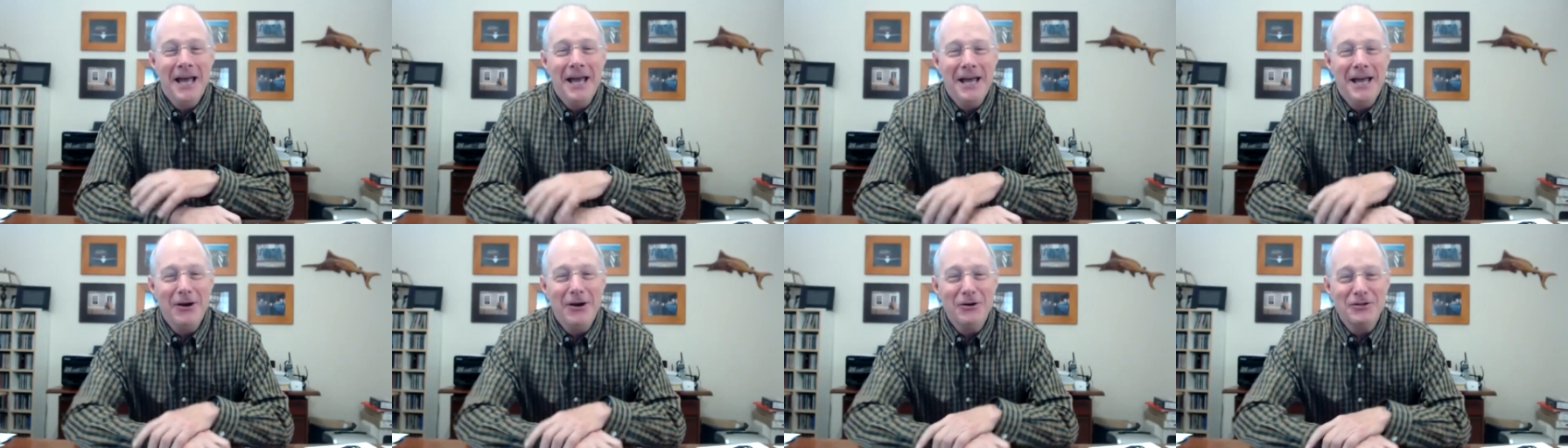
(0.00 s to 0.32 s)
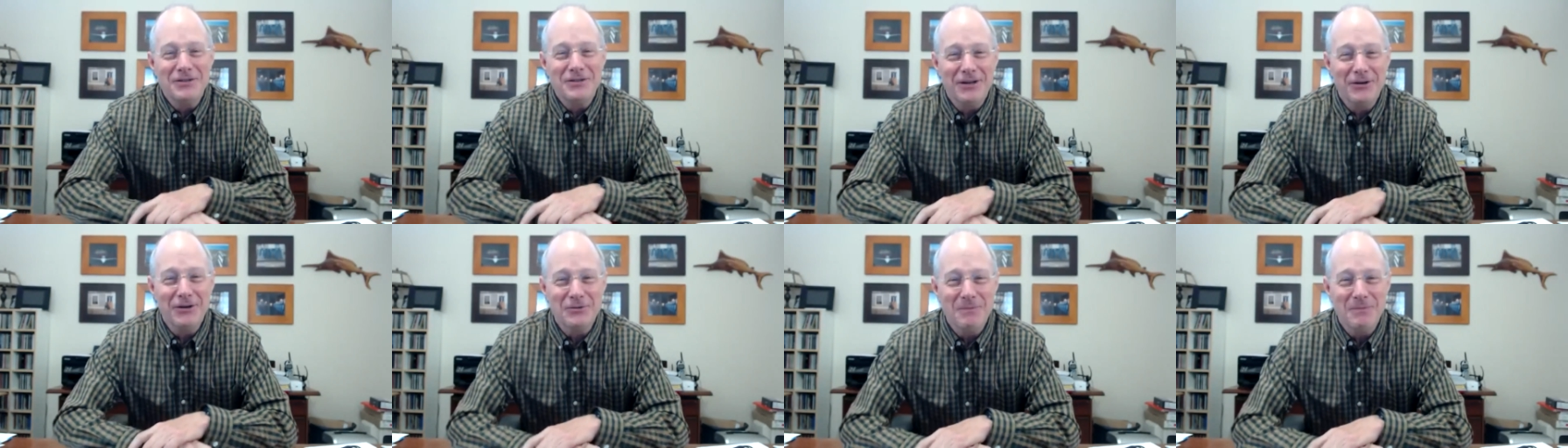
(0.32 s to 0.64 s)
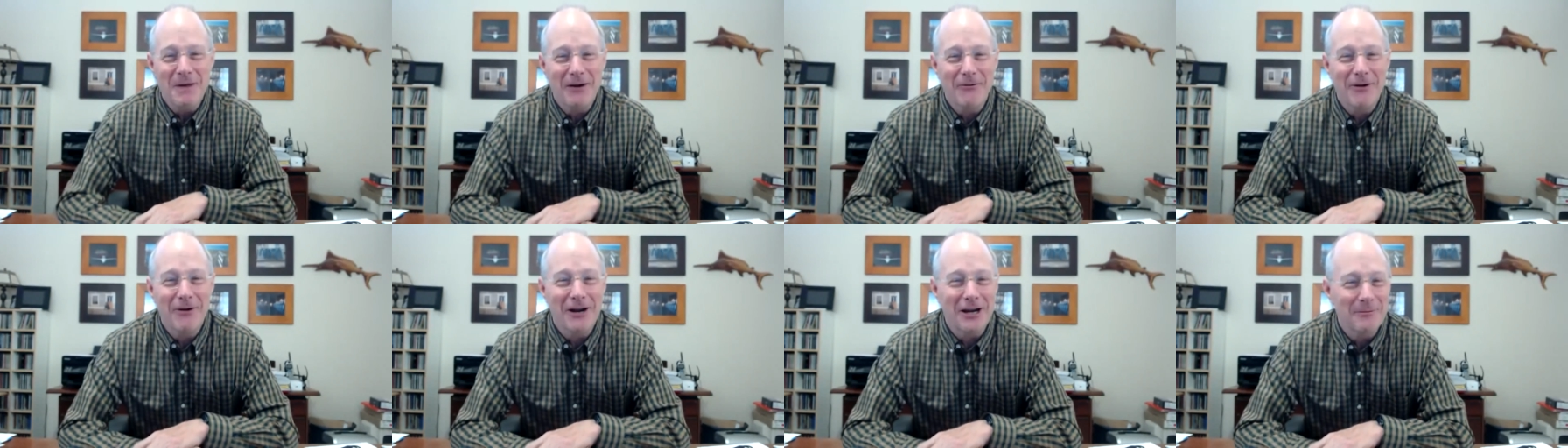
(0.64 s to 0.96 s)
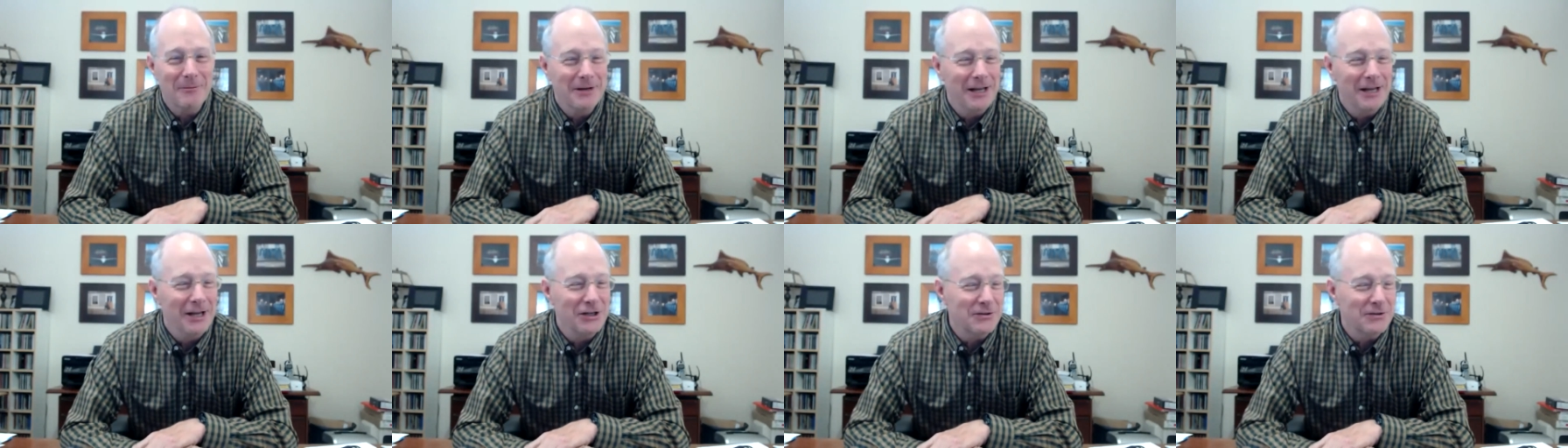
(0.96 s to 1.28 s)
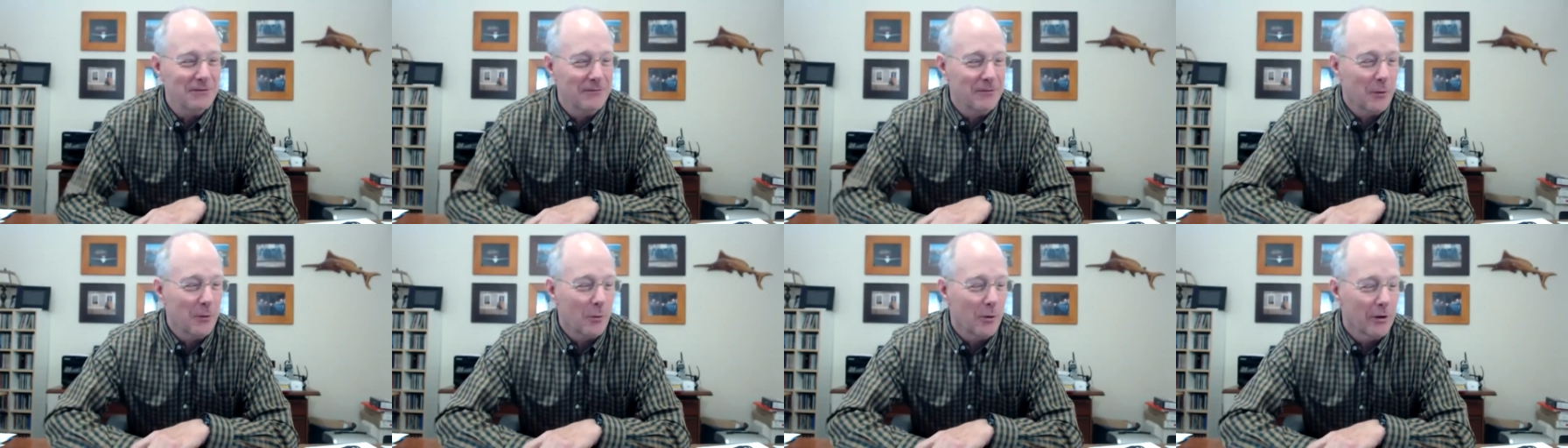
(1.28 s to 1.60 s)
Here's, here's my
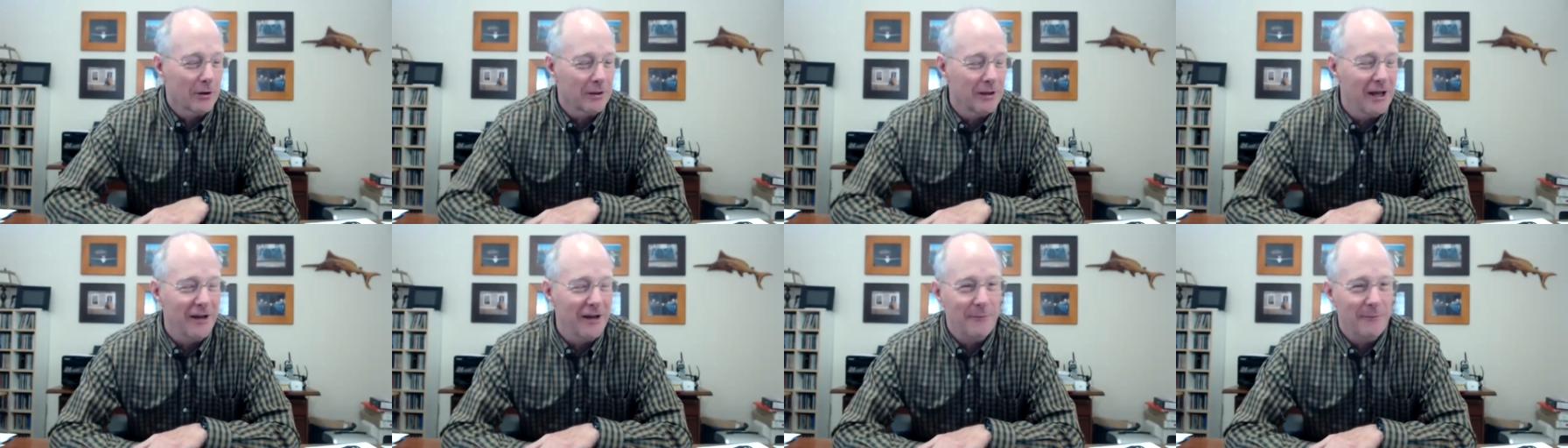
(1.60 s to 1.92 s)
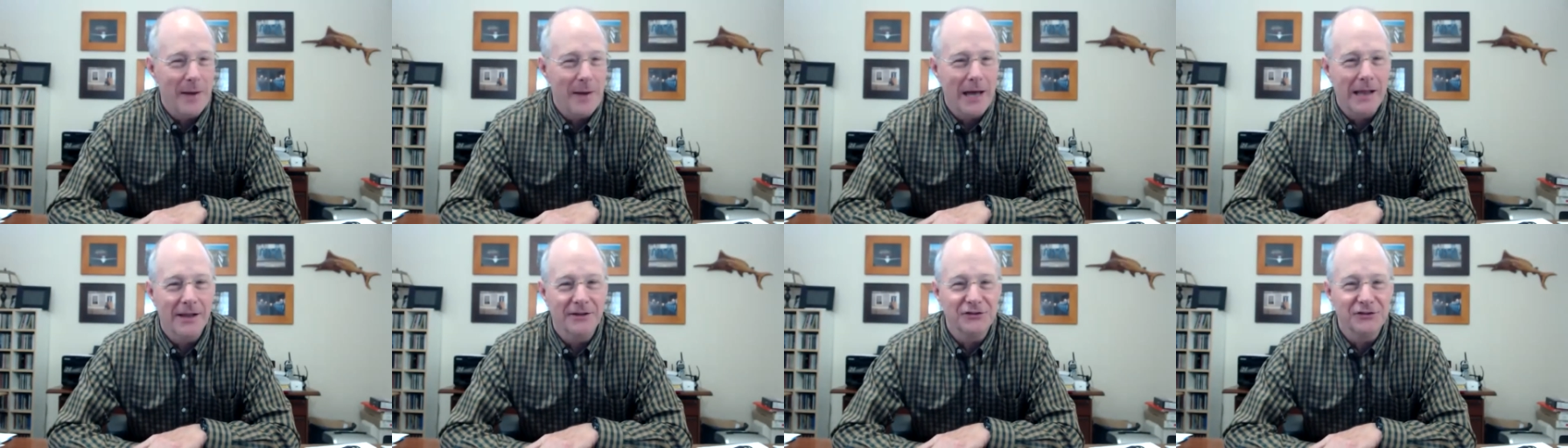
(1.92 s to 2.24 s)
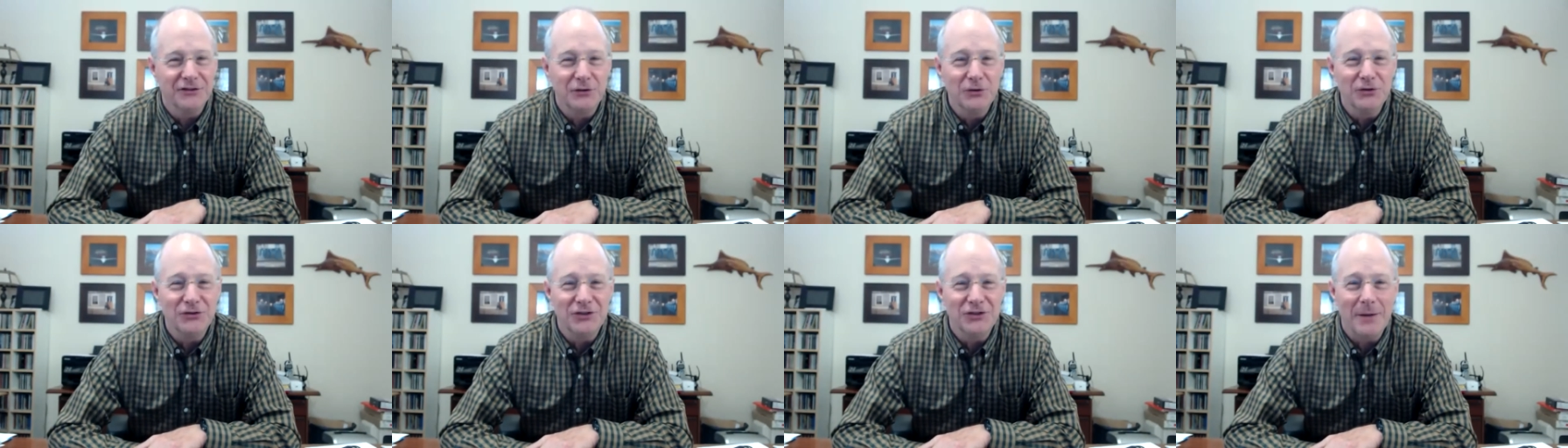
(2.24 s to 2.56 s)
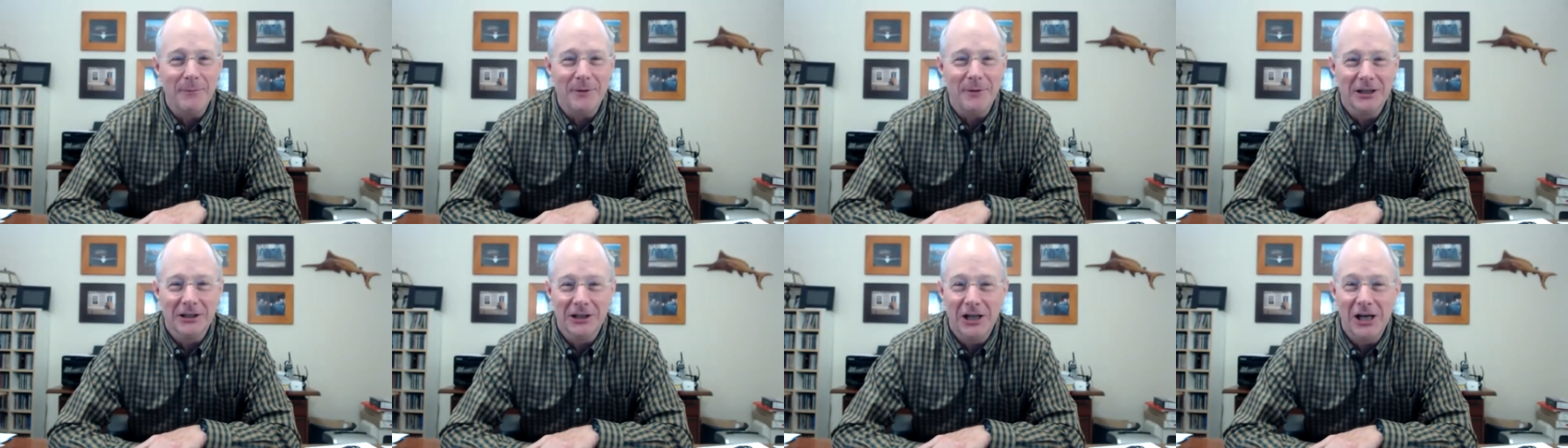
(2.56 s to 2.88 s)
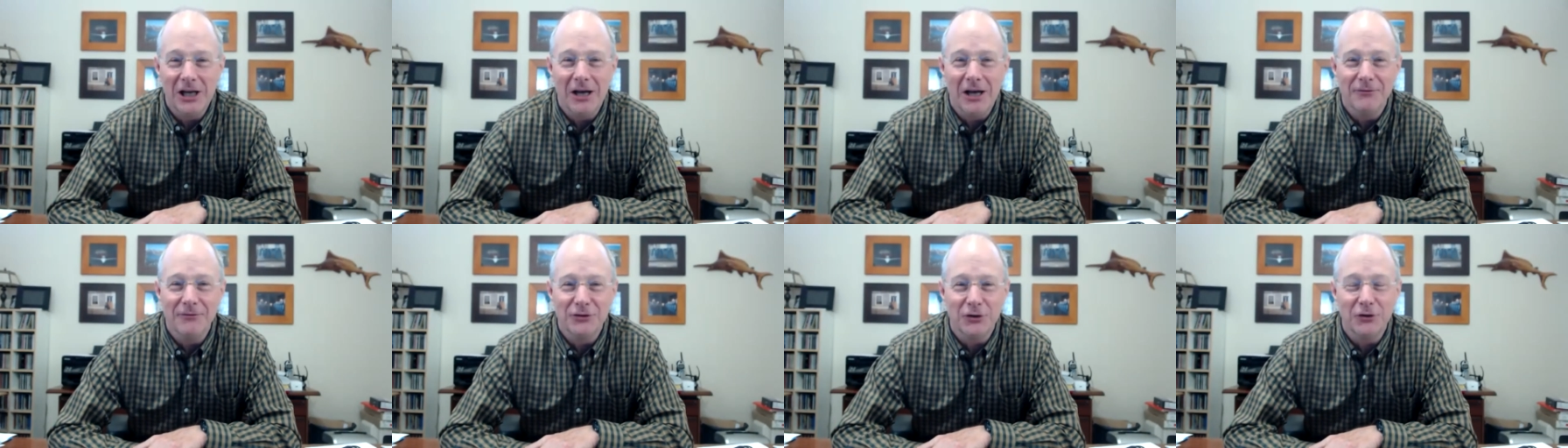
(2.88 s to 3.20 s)
recommendation for work life balance do something you
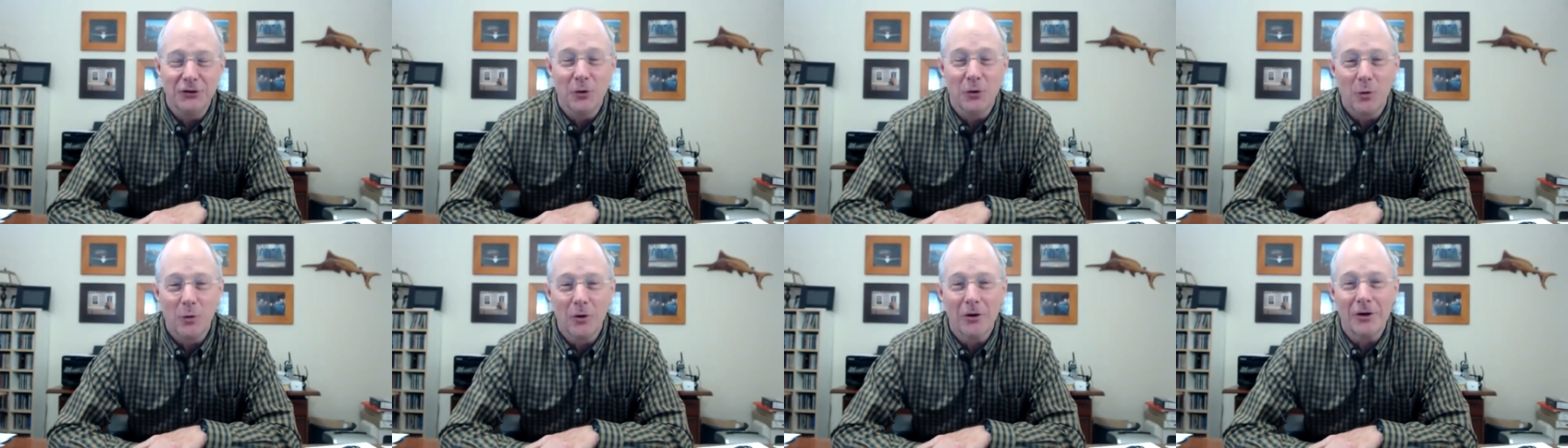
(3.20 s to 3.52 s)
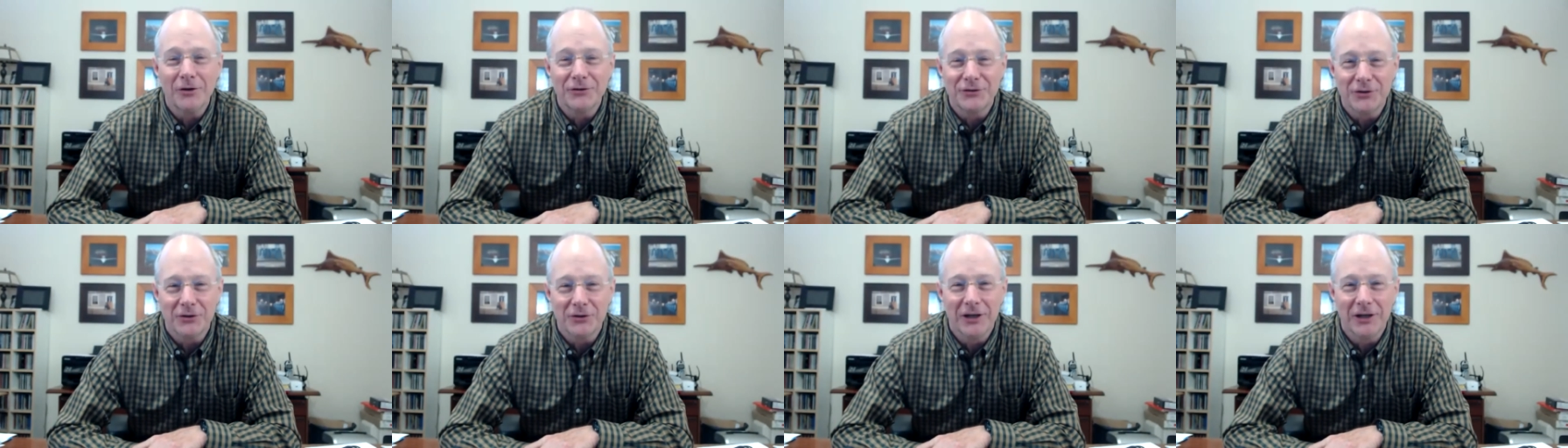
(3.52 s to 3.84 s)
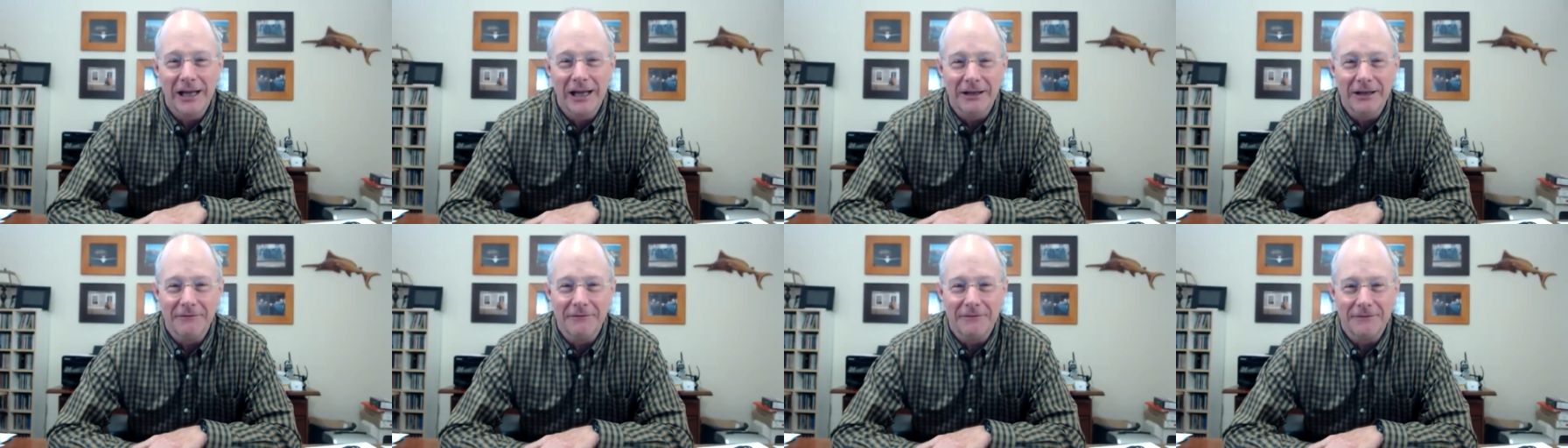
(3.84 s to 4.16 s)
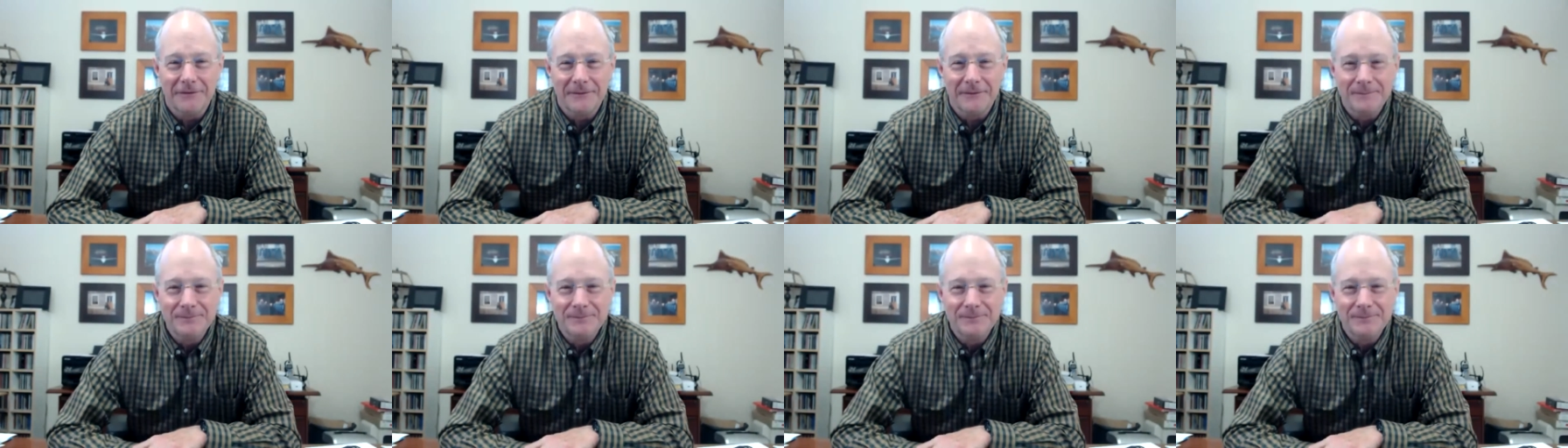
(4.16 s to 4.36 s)
love so your work is your life.